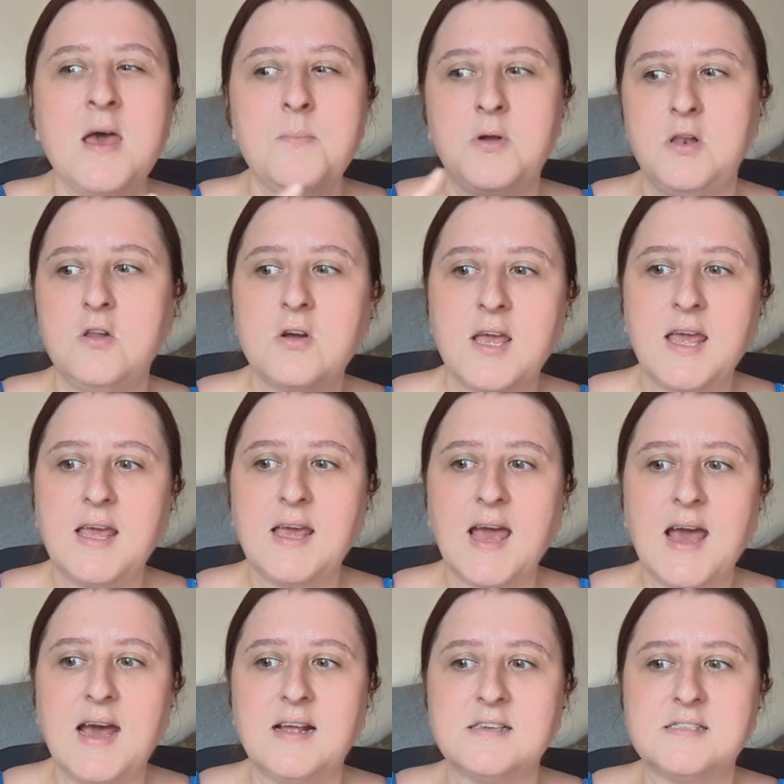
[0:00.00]
But looking
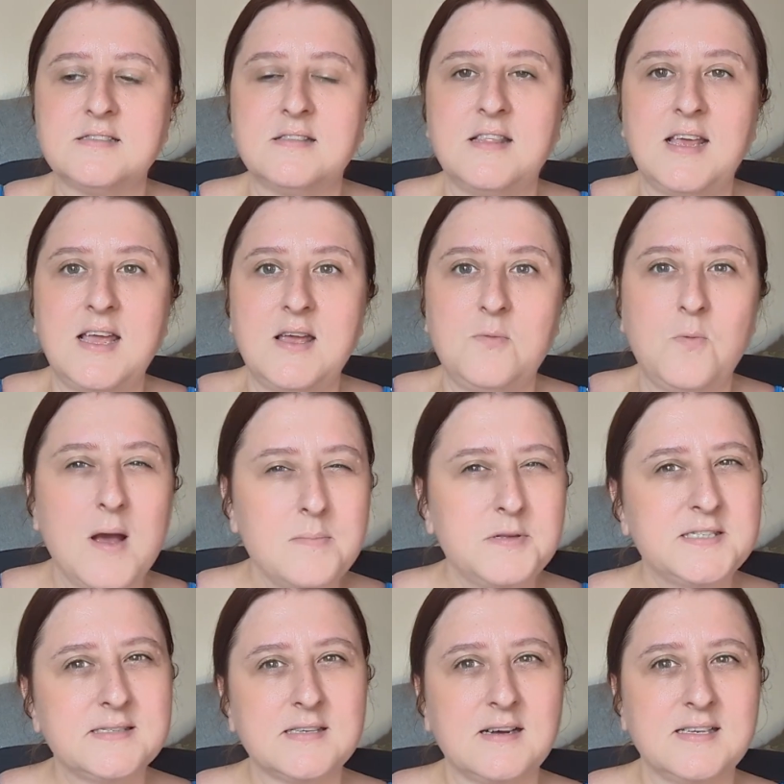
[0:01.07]
at the
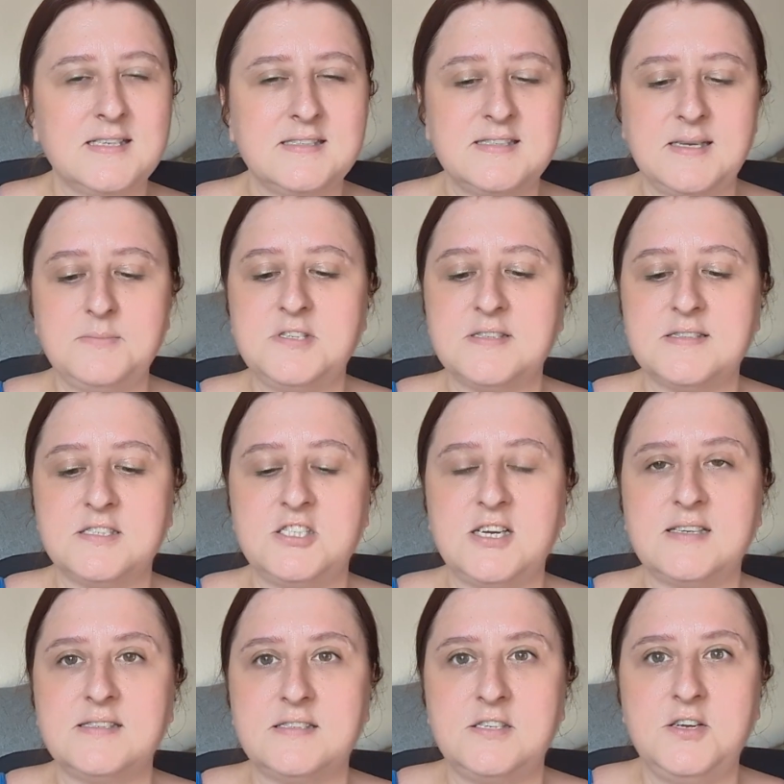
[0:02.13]
website, it seemed to
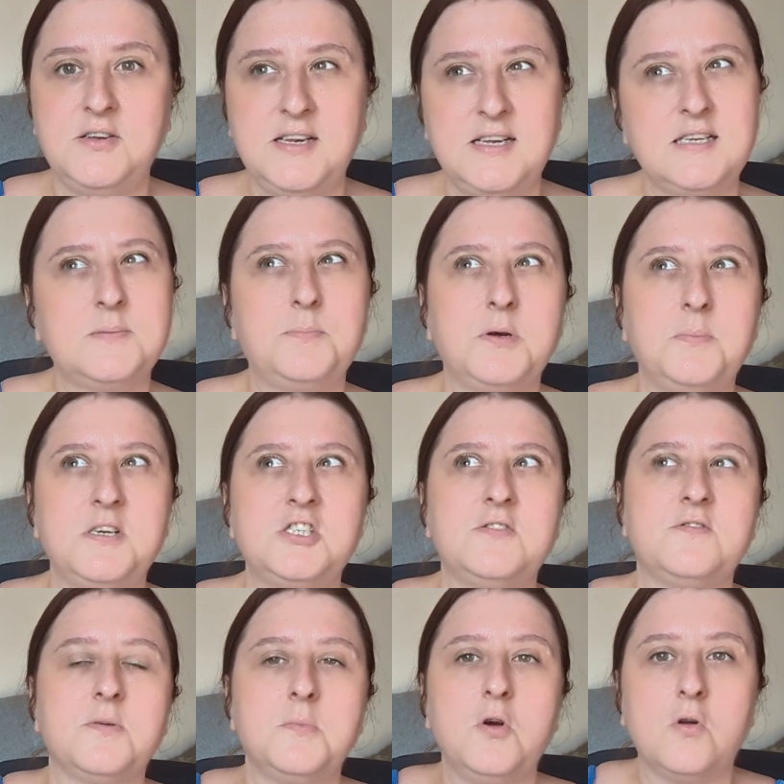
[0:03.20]
suggest you needed permission
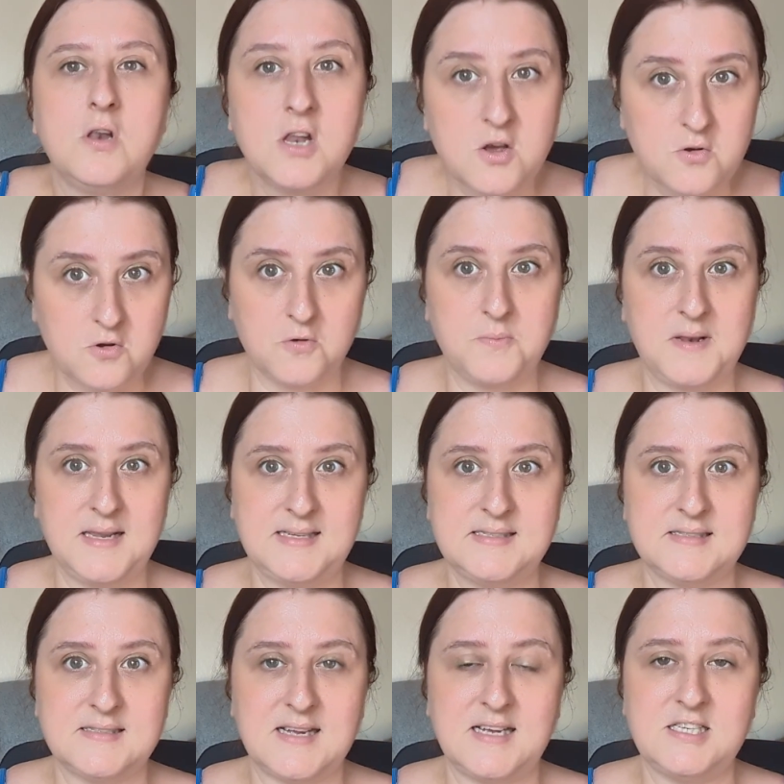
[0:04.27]
from your local police
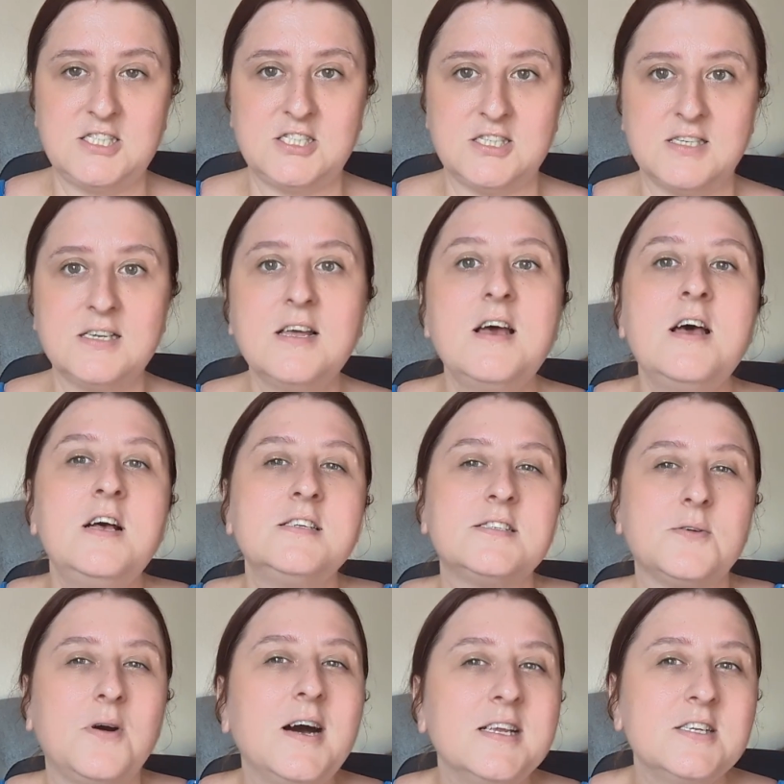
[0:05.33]
station.
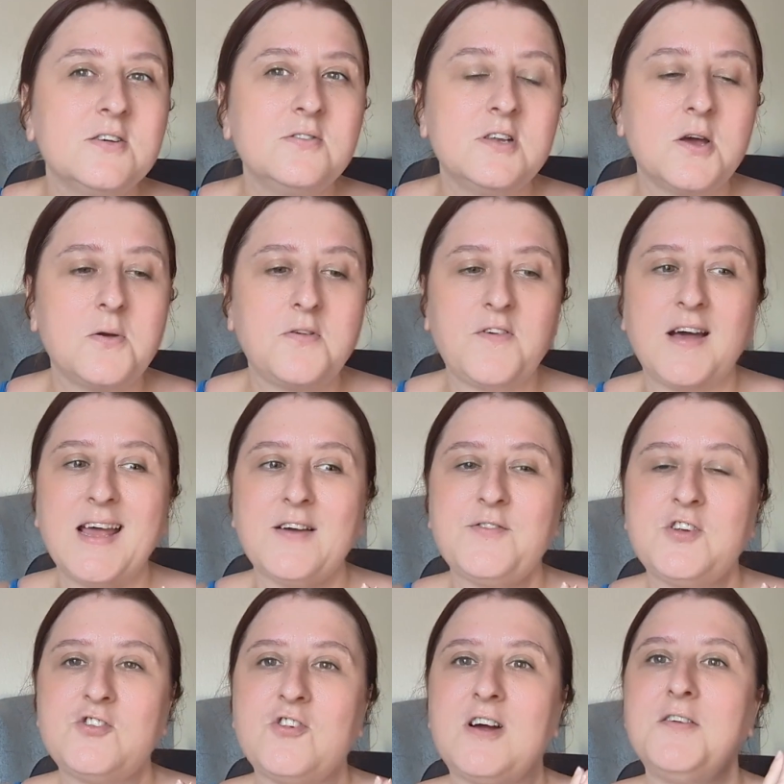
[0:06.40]
So I don't know if I have
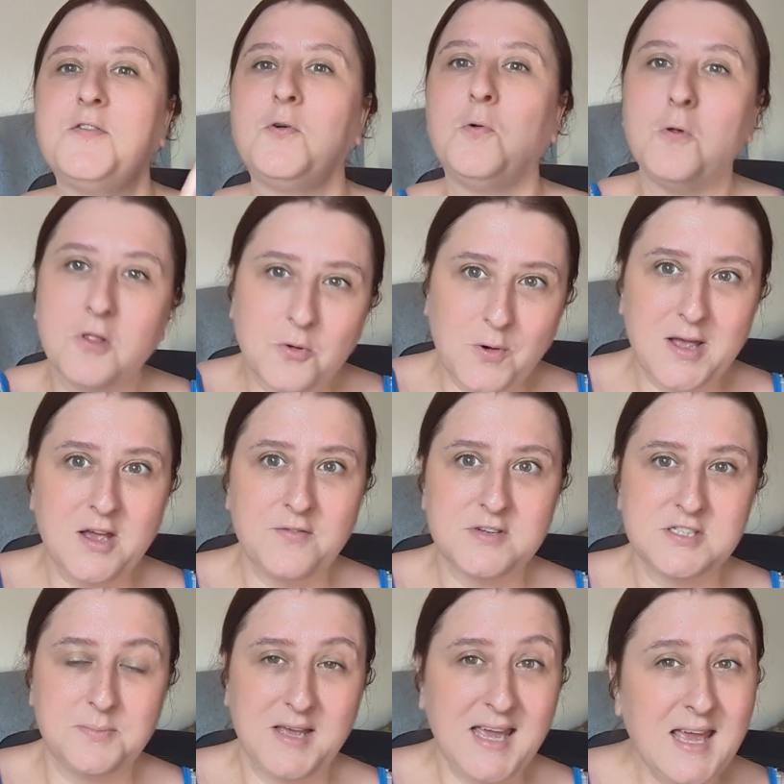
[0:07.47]
to drive all the way over
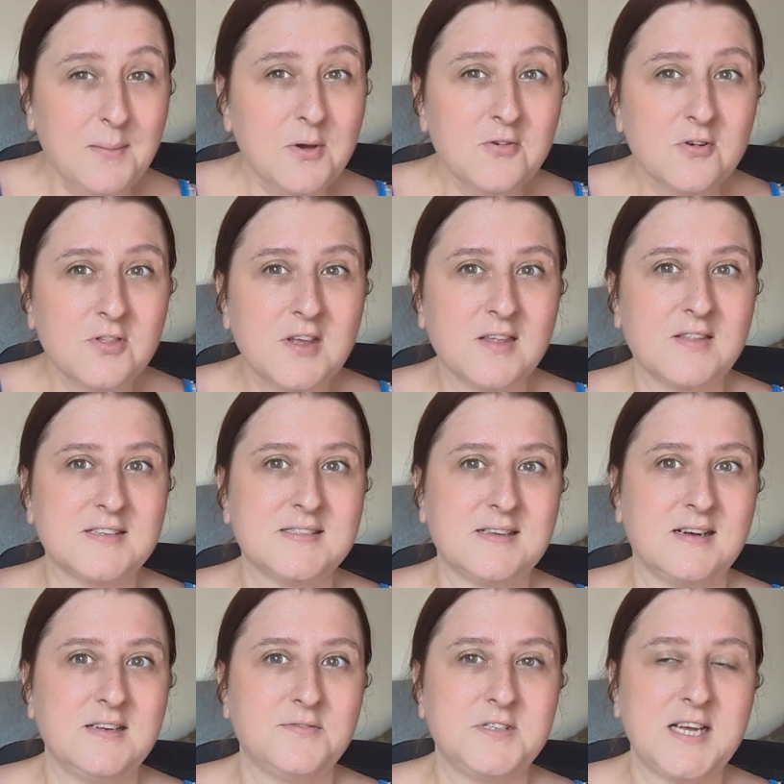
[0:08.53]
to Mohima on the other
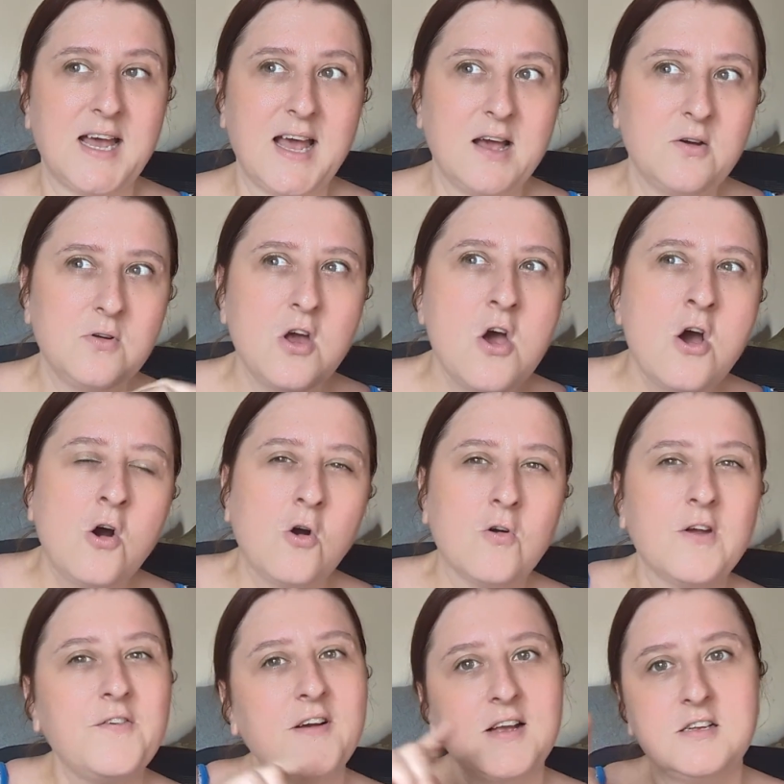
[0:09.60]
side of town, or
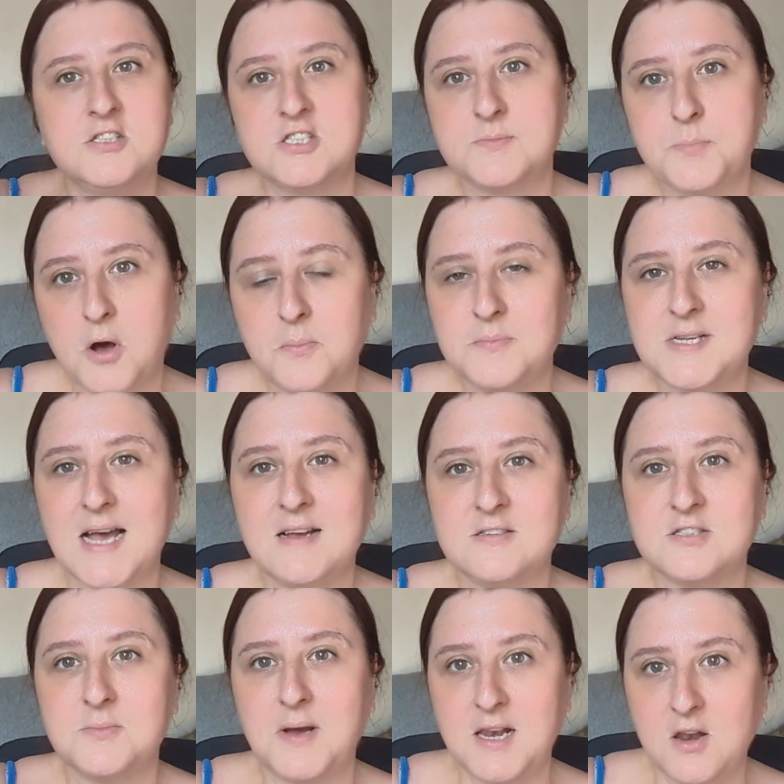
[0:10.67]
if I can just pop down
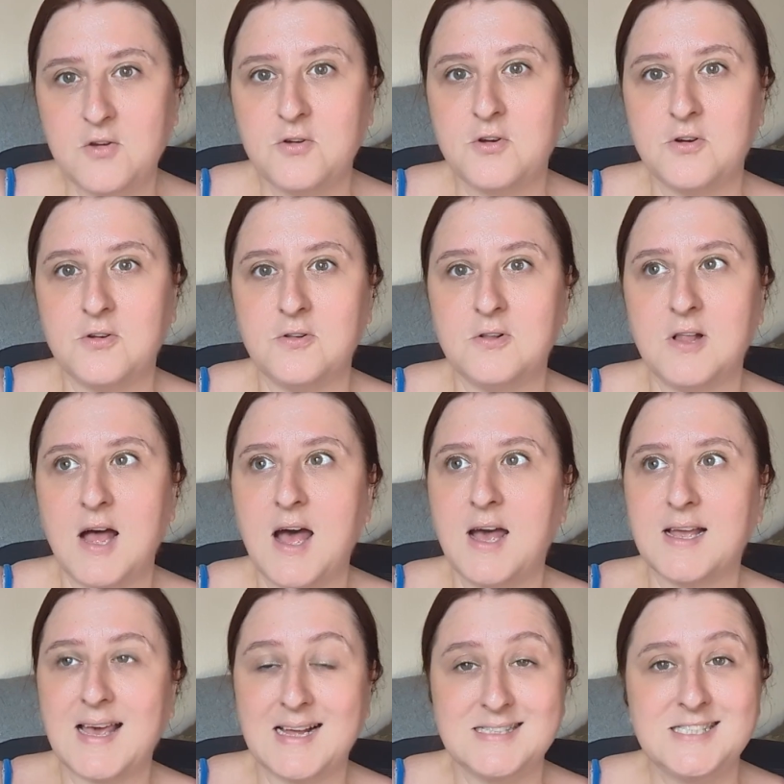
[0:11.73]
to my local
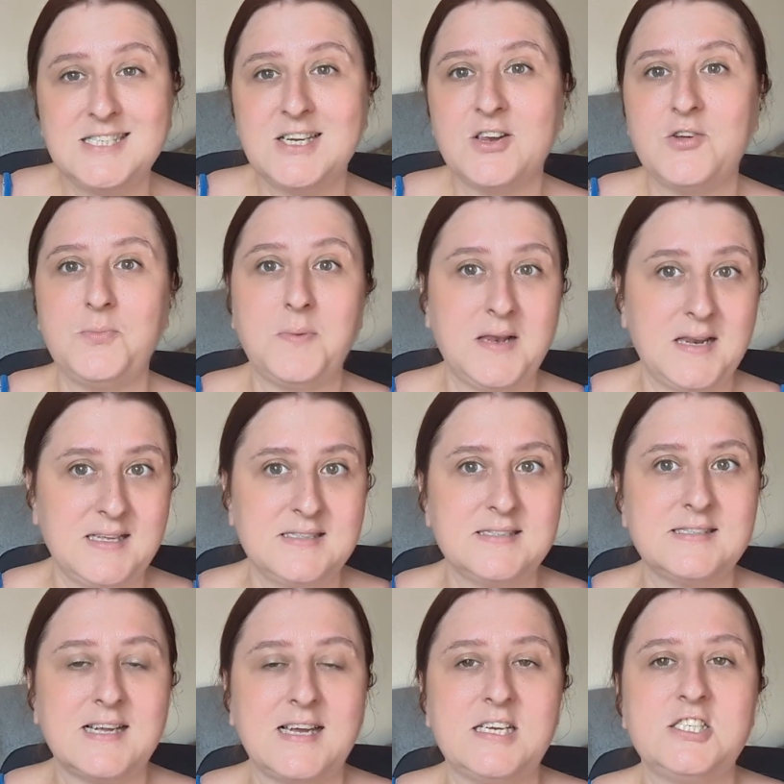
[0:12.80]
Kachiru police
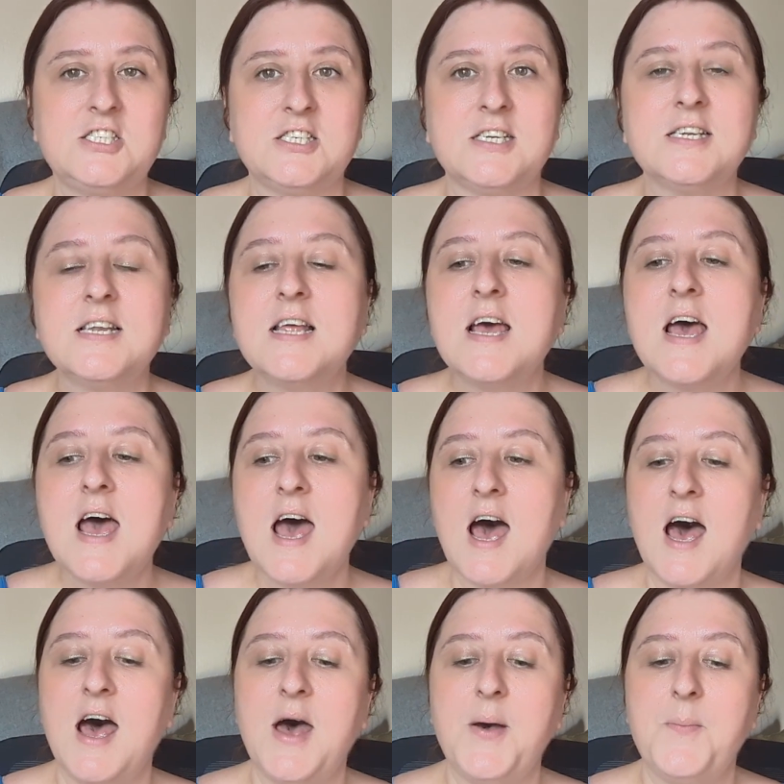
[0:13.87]
station
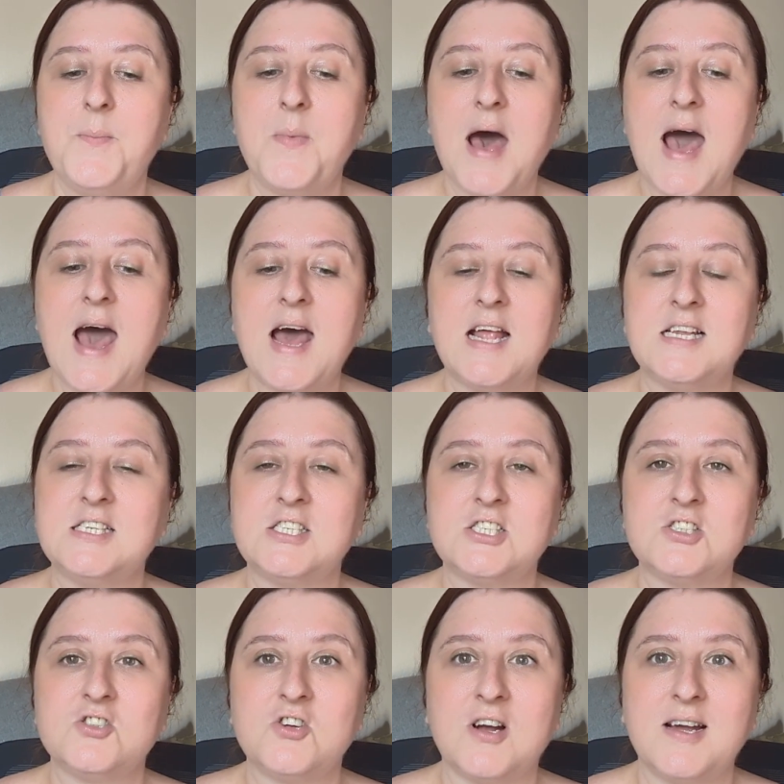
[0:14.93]
and
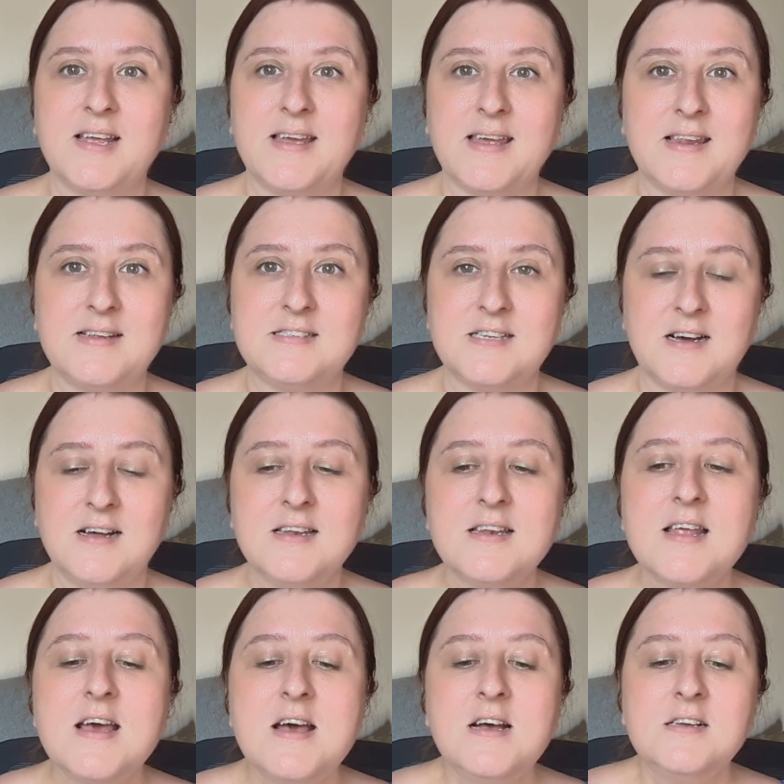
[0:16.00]
try and get it
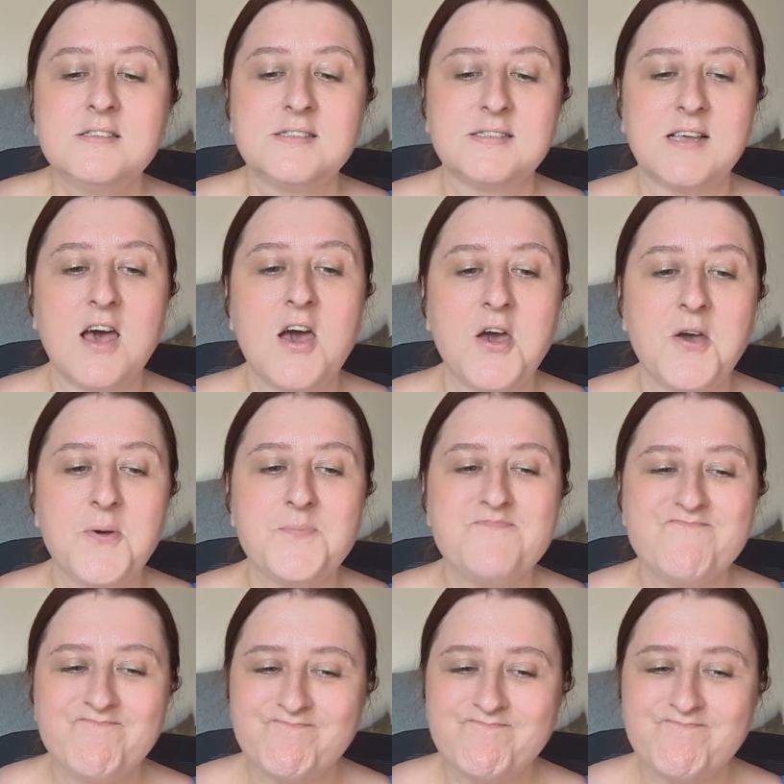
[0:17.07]
done. So